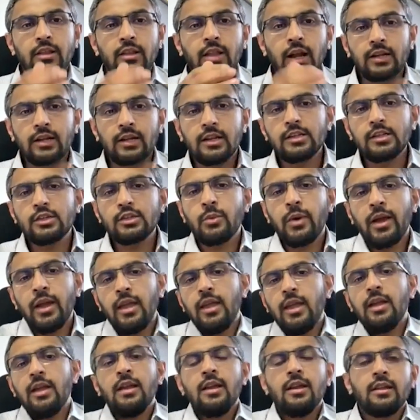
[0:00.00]
That is
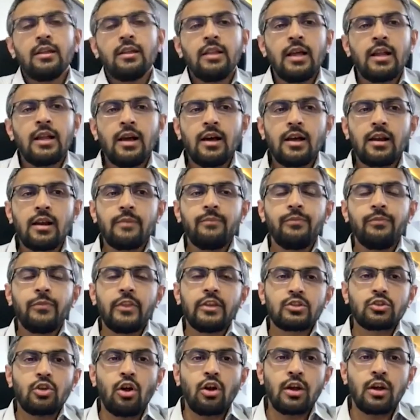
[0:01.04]
why there are
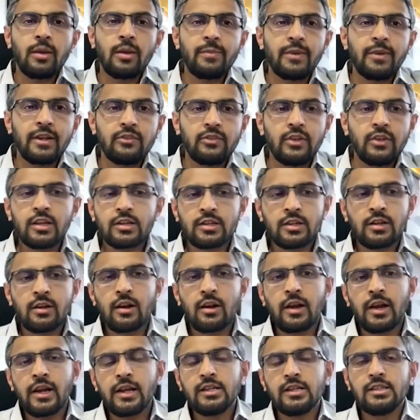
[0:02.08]
stock appreciation
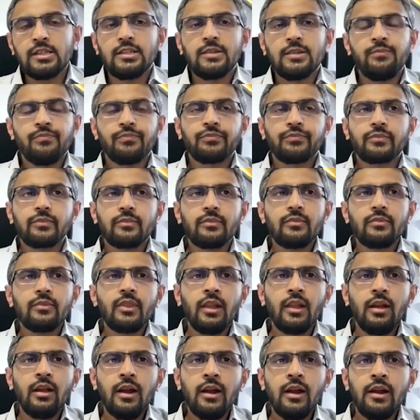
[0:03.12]
rights
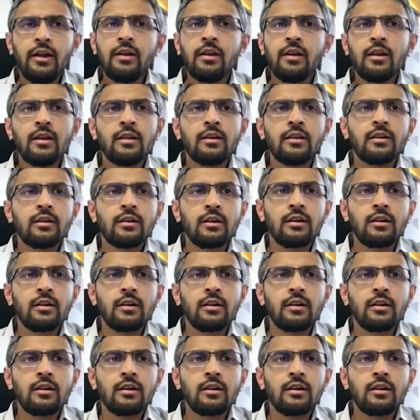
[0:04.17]
and